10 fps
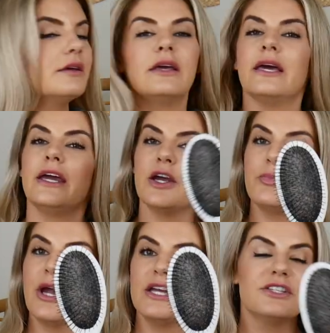a
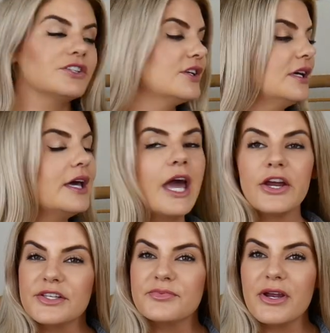hairbrush,
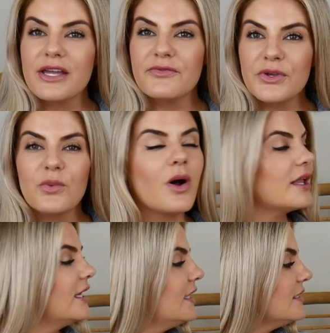hairspray if you
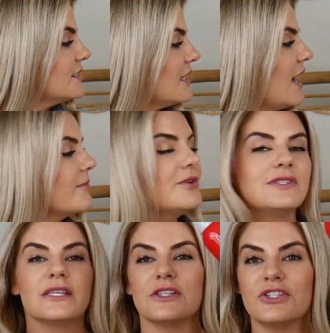want it. I'm
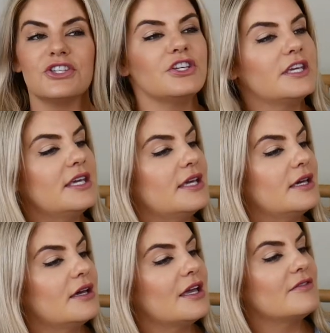using the
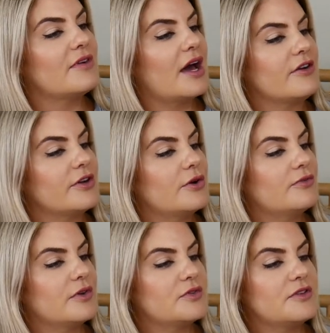Chi Enviro
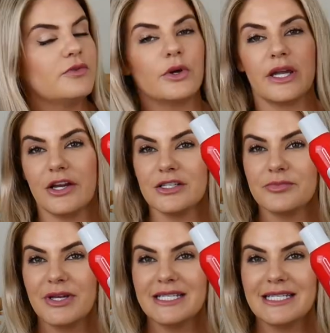54
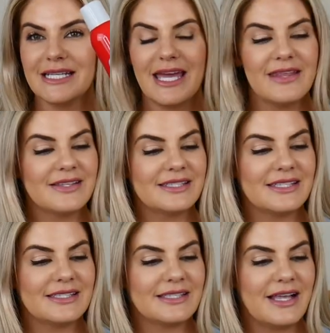hairspray today. This
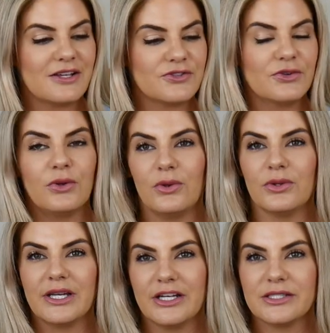is a natural
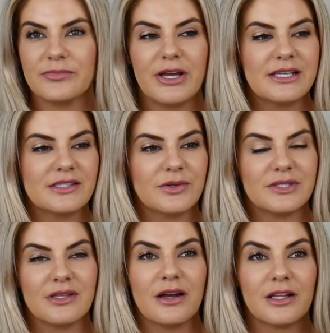hold hairspray, so
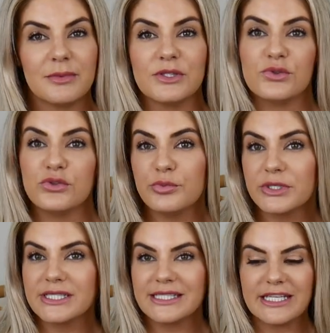it's not gonna be
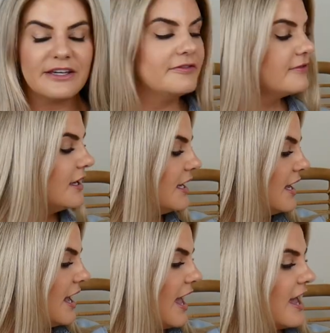super stiff.
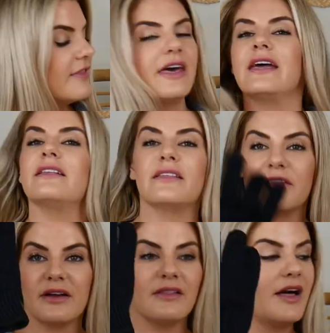And then
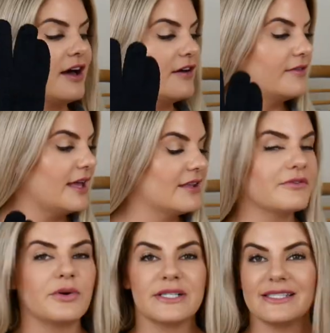the glove, and
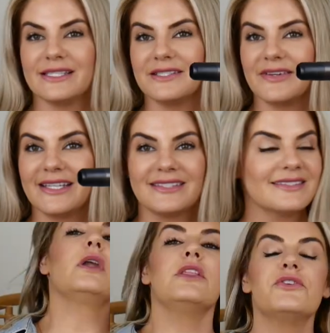of course the device.
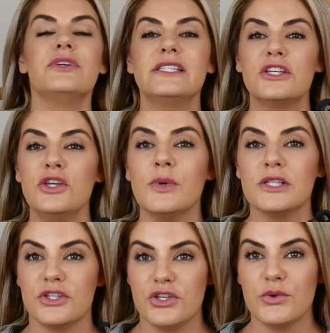The reason you
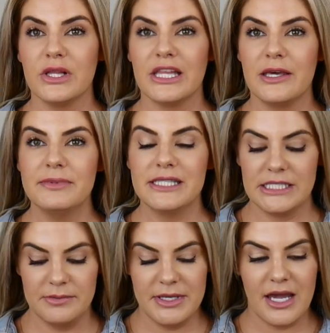want 2 clips
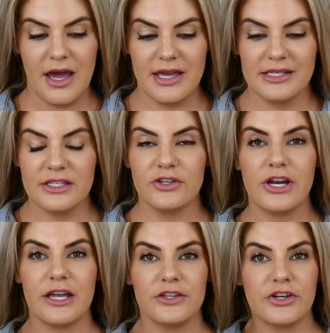is because
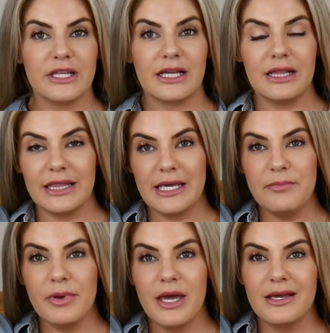you're gonna
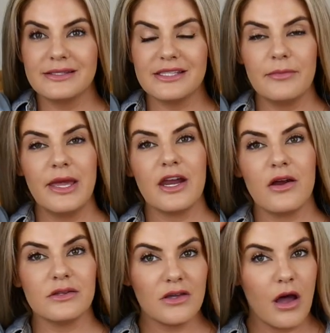clip some hair
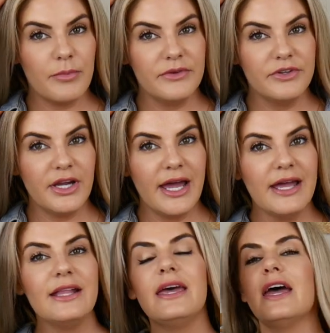on top of your
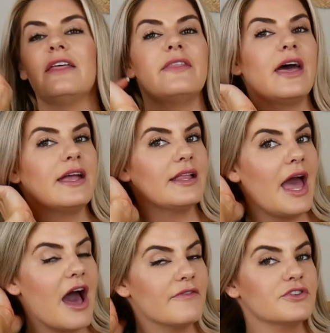head, and then
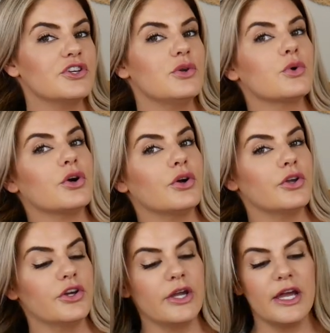after you curl
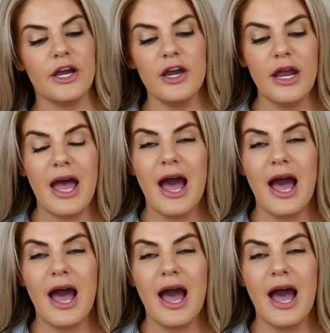your hair,